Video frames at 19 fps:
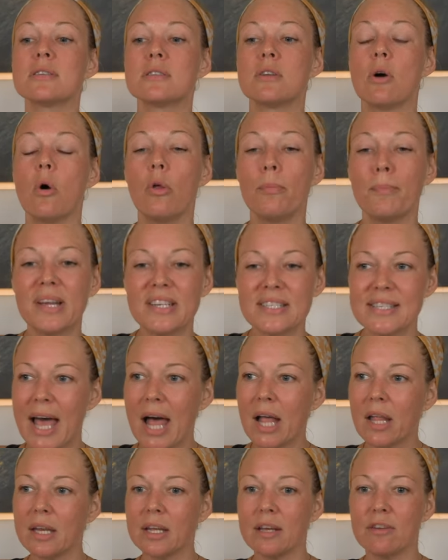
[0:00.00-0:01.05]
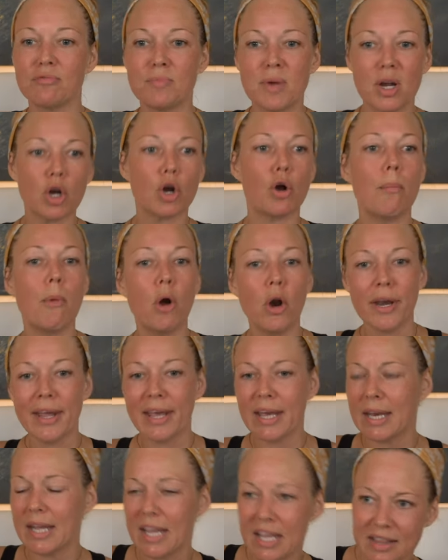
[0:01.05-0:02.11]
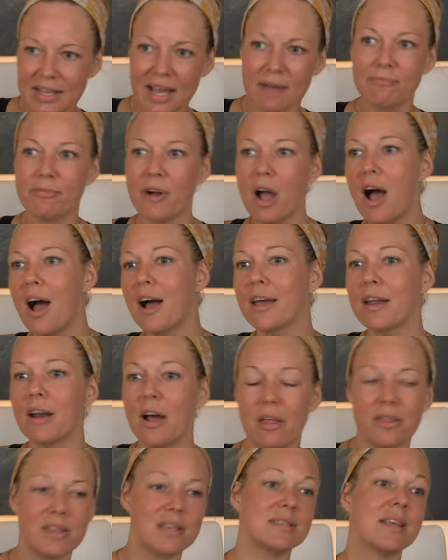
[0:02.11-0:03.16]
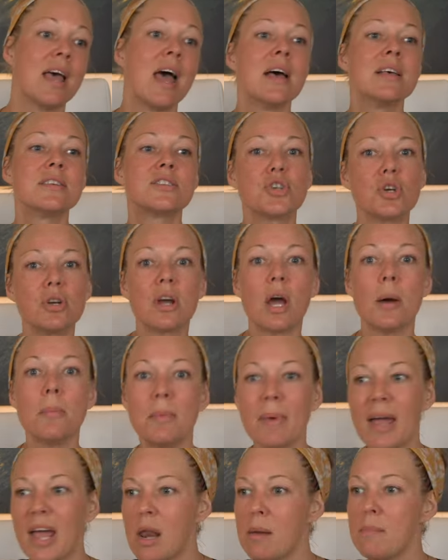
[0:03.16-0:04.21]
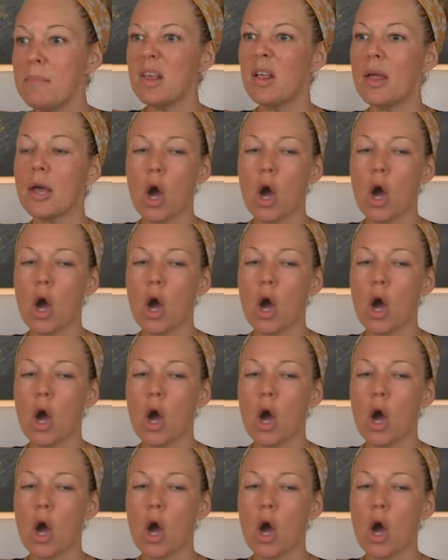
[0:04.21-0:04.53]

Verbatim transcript: the old mentality of Miracle Morning and Eat That Frog and all this started to come to my head and be like,